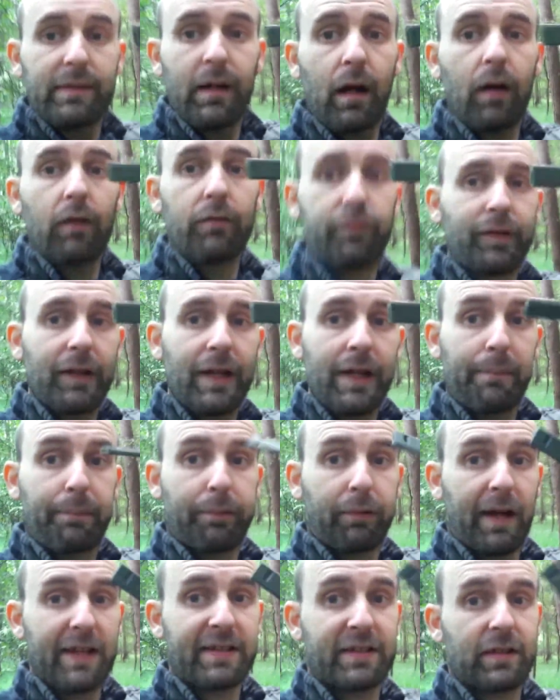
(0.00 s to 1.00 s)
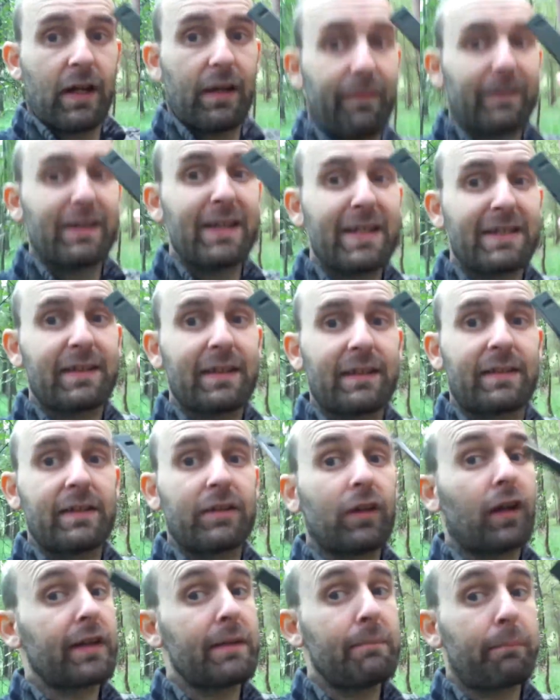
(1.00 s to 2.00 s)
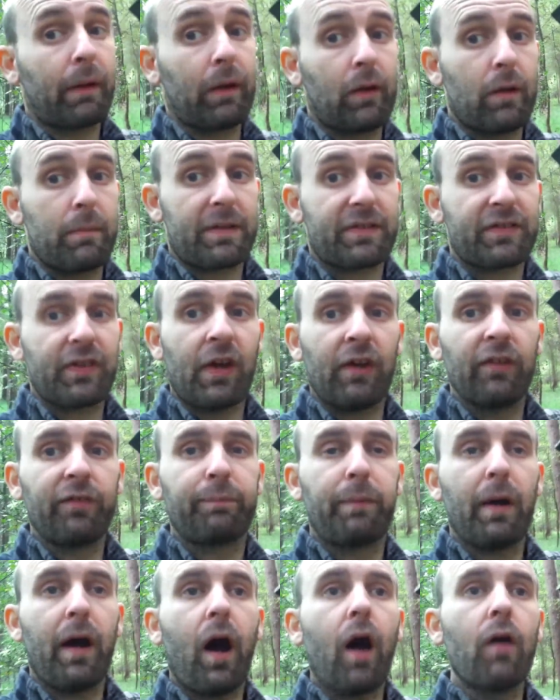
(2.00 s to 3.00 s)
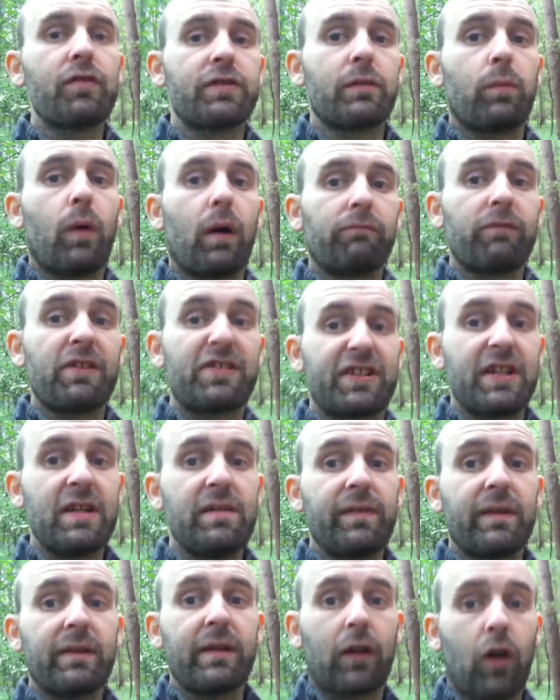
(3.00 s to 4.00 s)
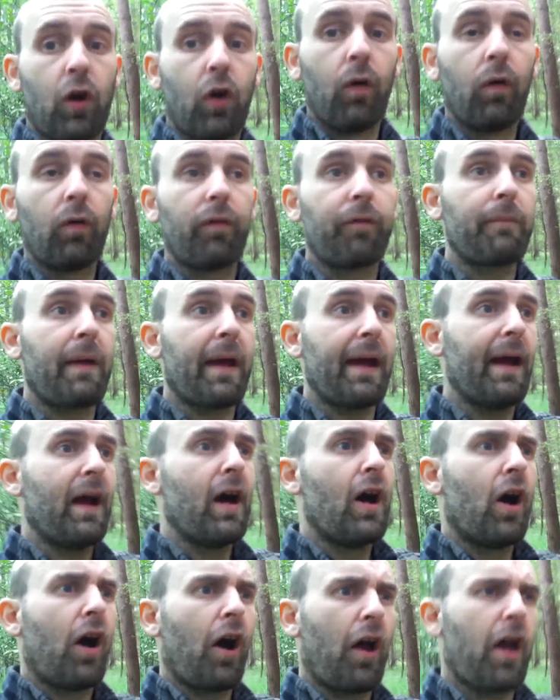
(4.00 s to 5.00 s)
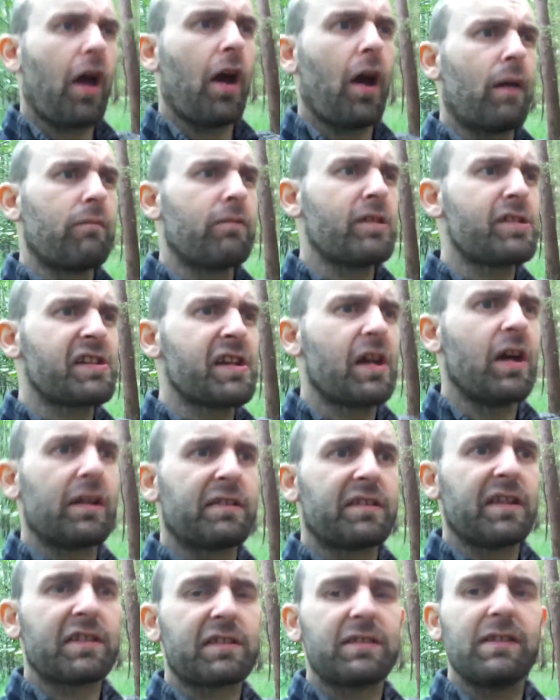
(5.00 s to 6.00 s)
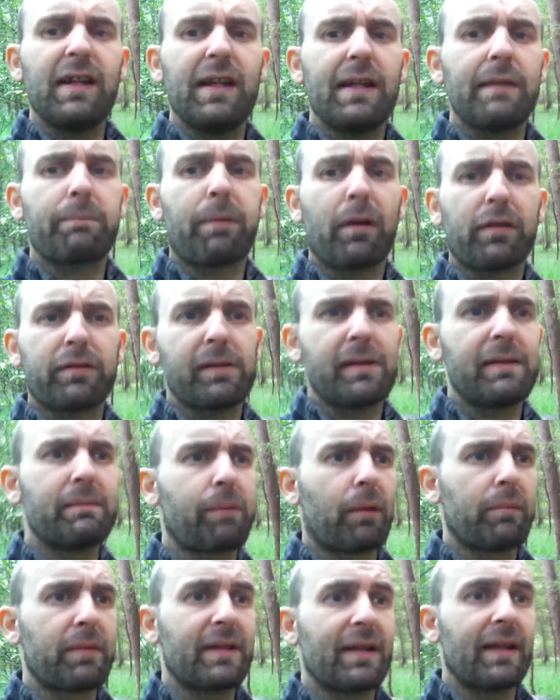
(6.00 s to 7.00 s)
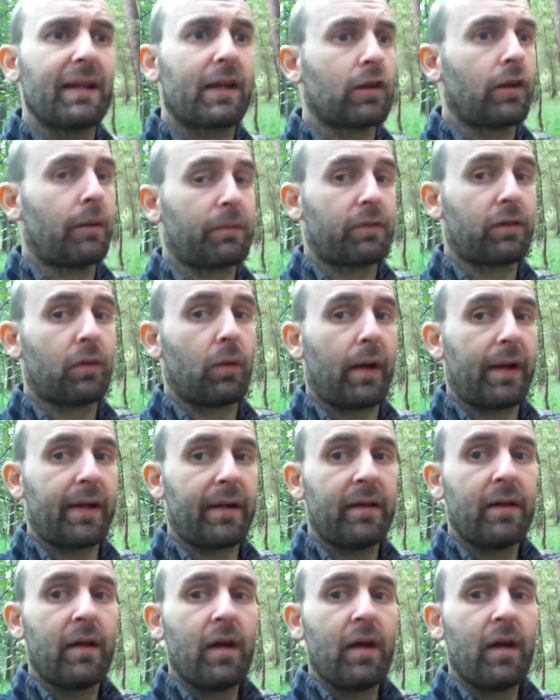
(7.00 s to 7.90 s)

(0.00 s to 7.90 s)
I was really impressed of listening to this. I didn't blow it myself, but I was the one receiving the call from here. I recently heard this probably nearly a kilometre away